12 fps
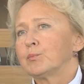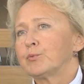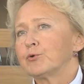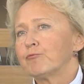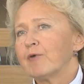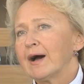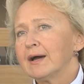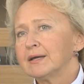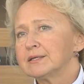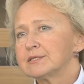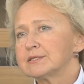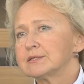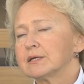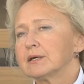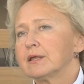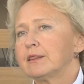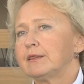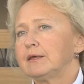provides
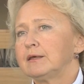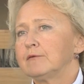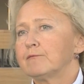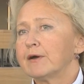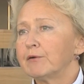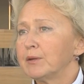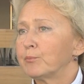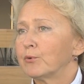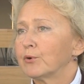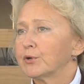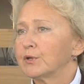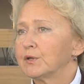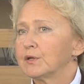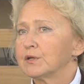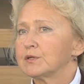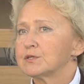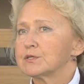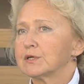the very
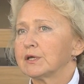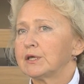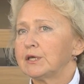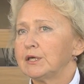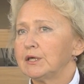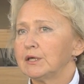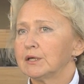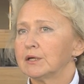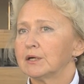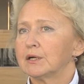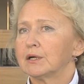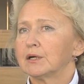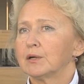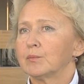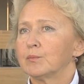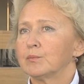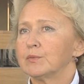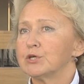important key
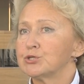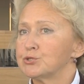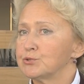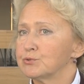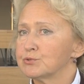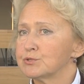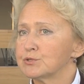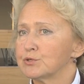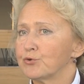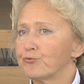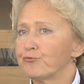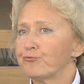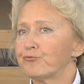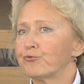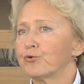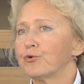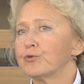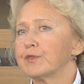issues
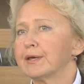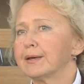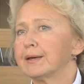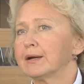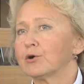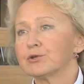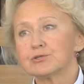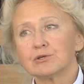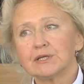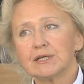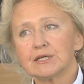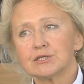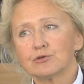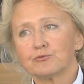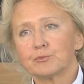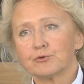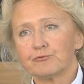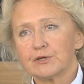for the consolidation
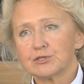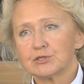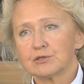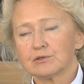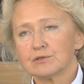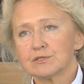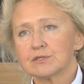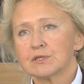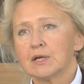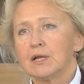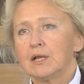of professionals,